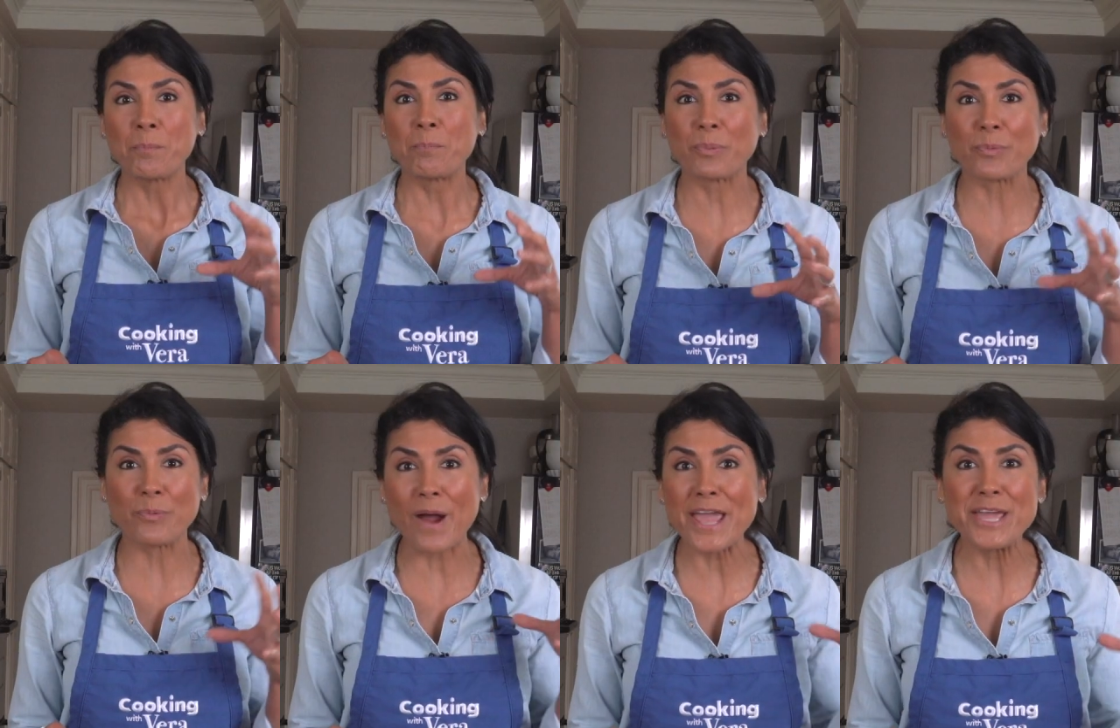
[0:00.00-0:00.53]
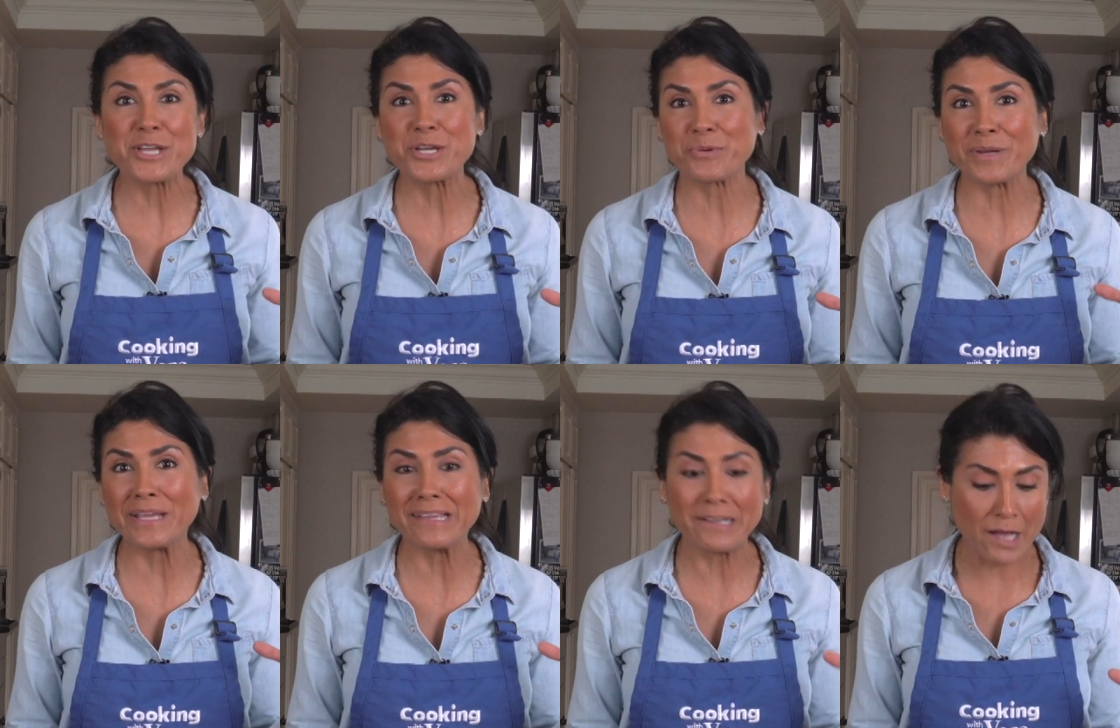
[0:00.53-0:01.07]
bright
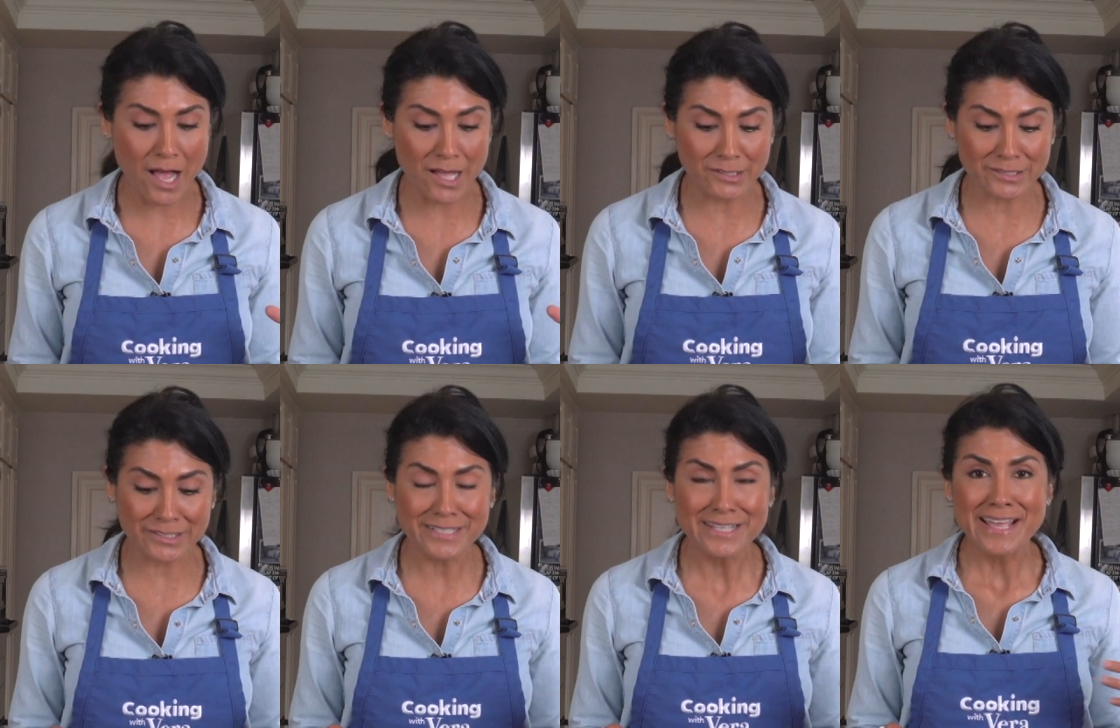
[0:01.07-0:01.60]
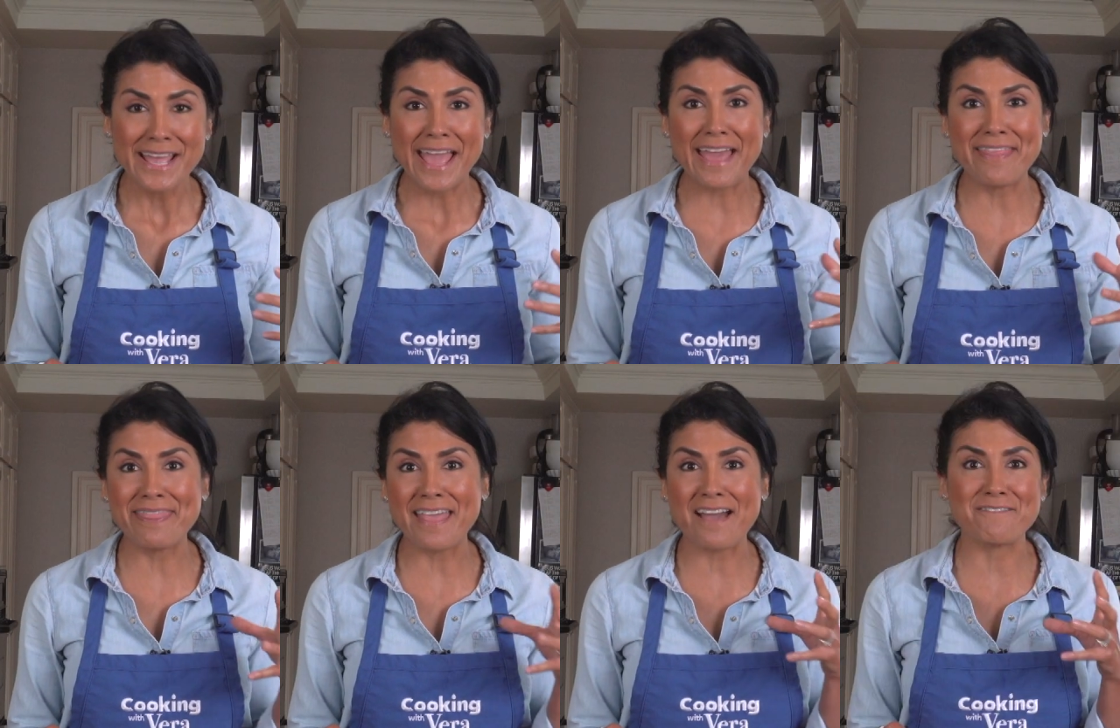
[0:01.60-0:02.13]
green color
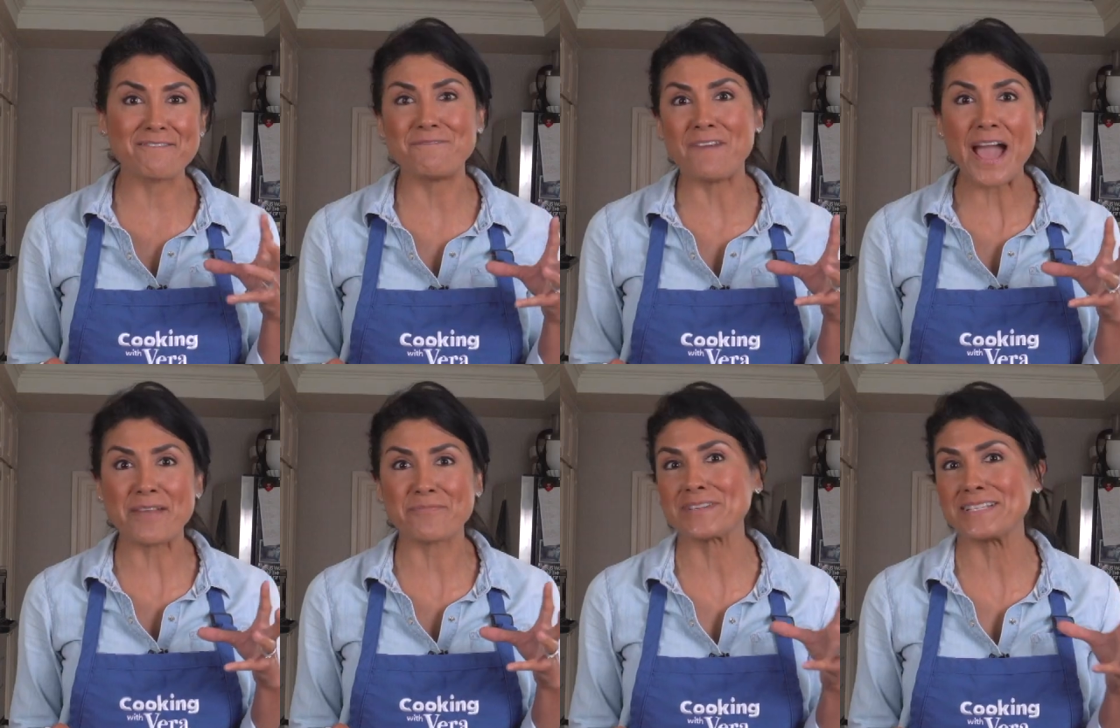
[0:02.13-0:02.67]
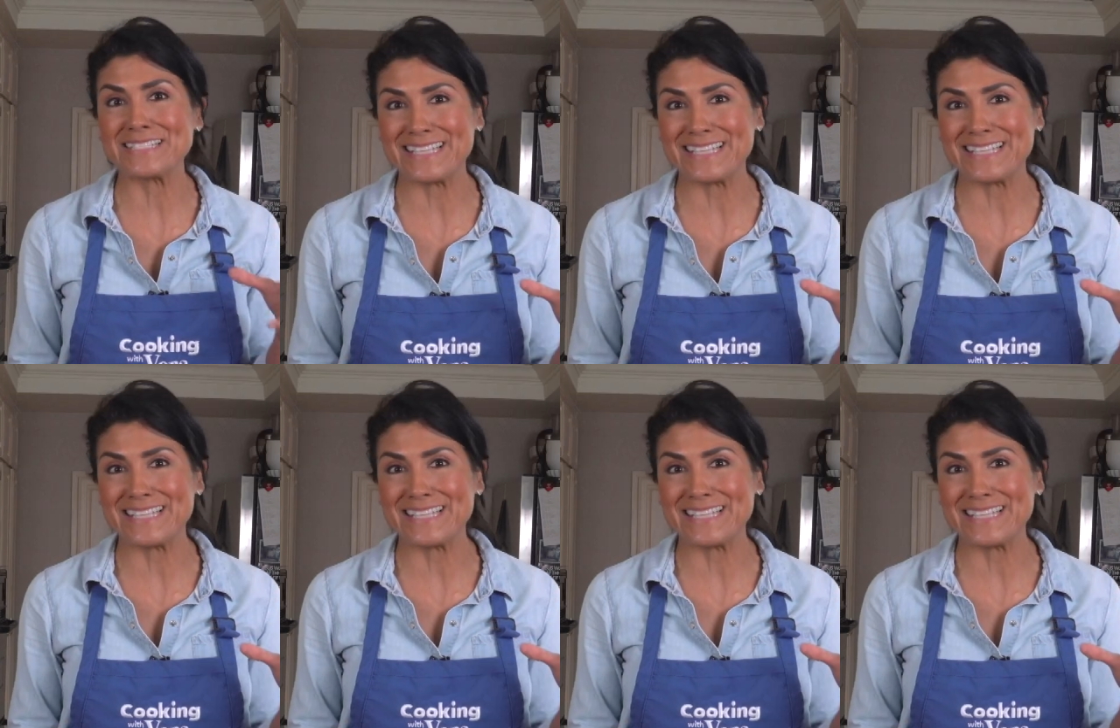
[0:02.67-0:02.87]
and that vibrant